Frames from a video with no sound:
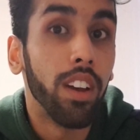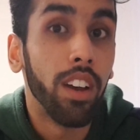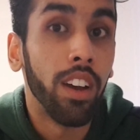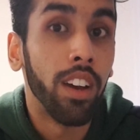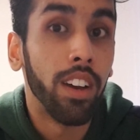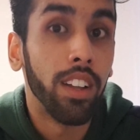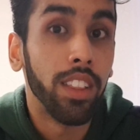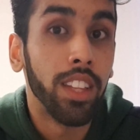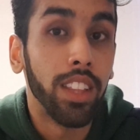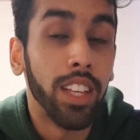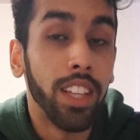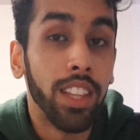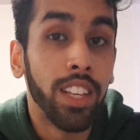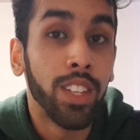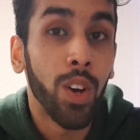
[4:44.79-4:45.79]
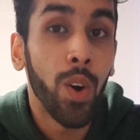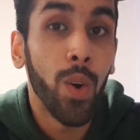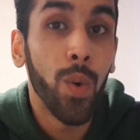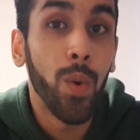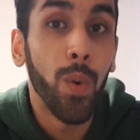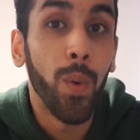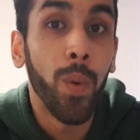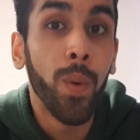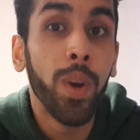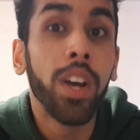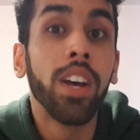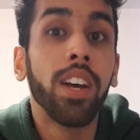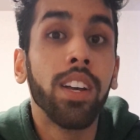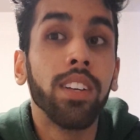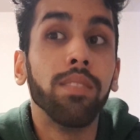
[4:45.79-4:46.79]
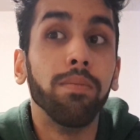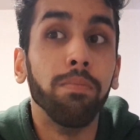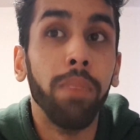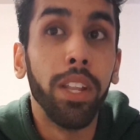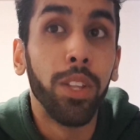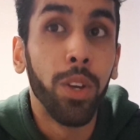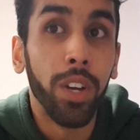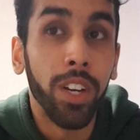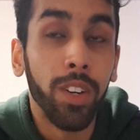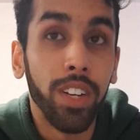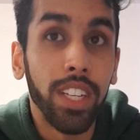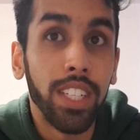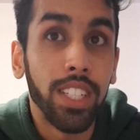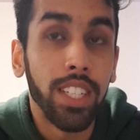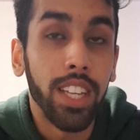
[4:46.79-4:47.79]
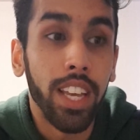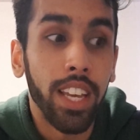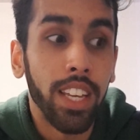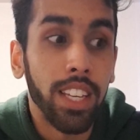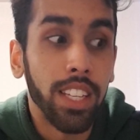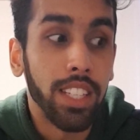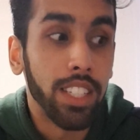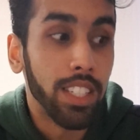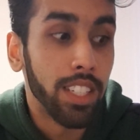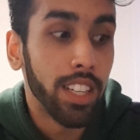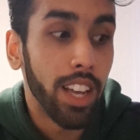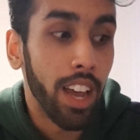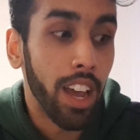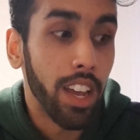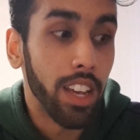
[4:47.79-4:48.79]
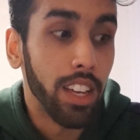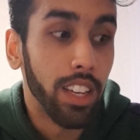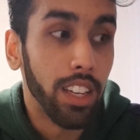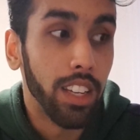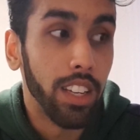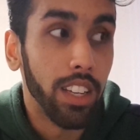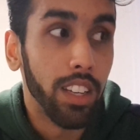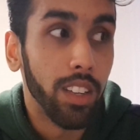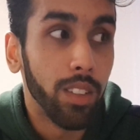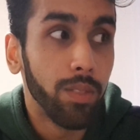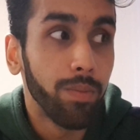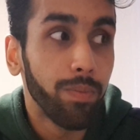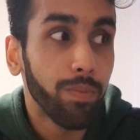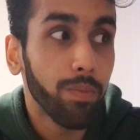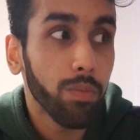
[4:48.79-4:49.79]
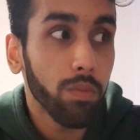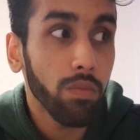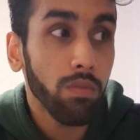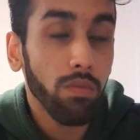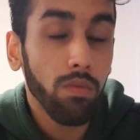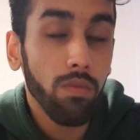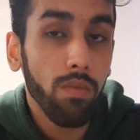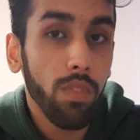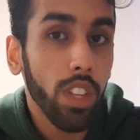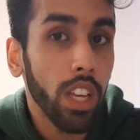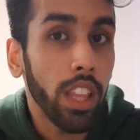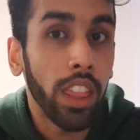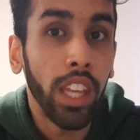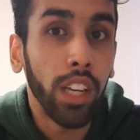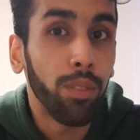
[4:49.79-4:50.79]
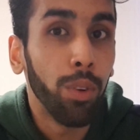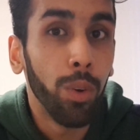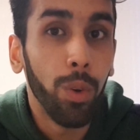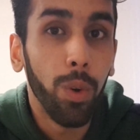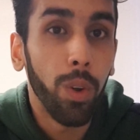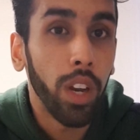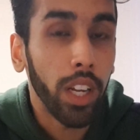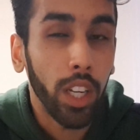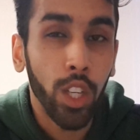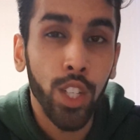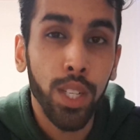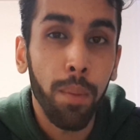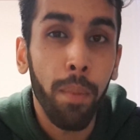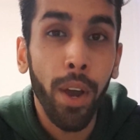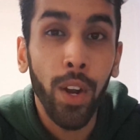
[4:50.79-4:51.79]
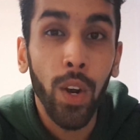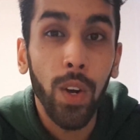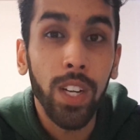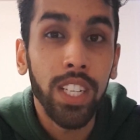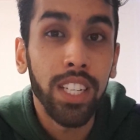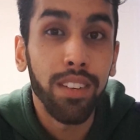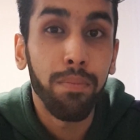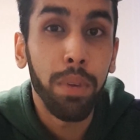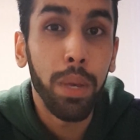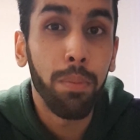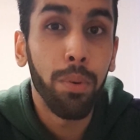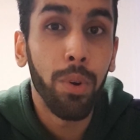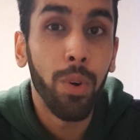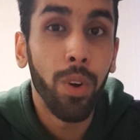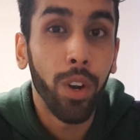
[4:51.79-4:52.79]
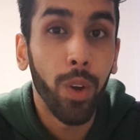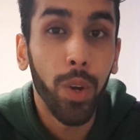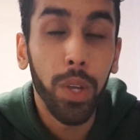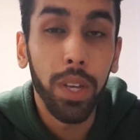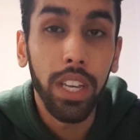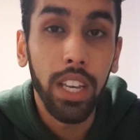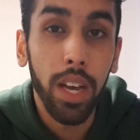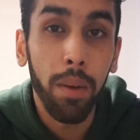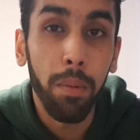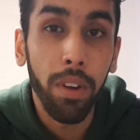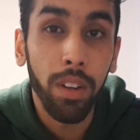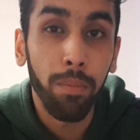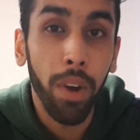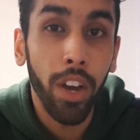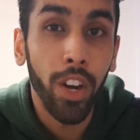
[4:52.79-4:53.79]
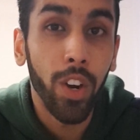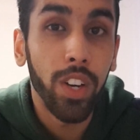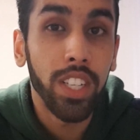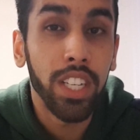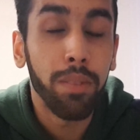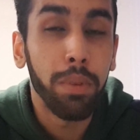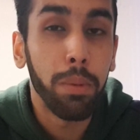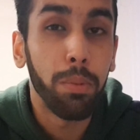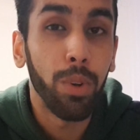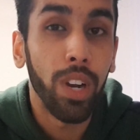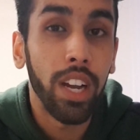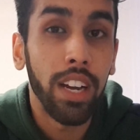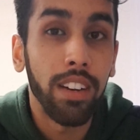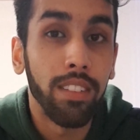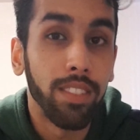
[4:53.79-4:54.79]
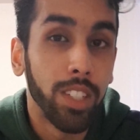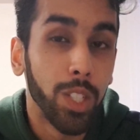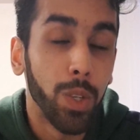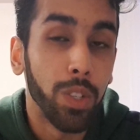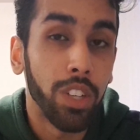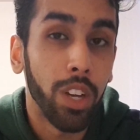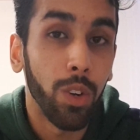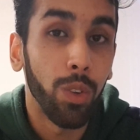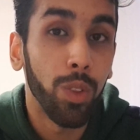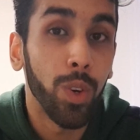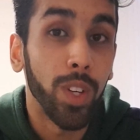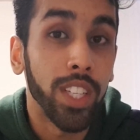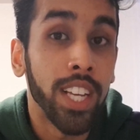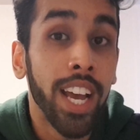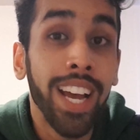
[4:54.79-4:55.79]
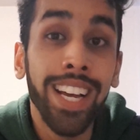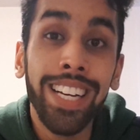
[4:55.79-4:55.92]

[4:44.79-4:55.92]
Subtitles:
This whole mental illness is a thing for like just a minority of people, and only a minority of people have suicidal thoughts.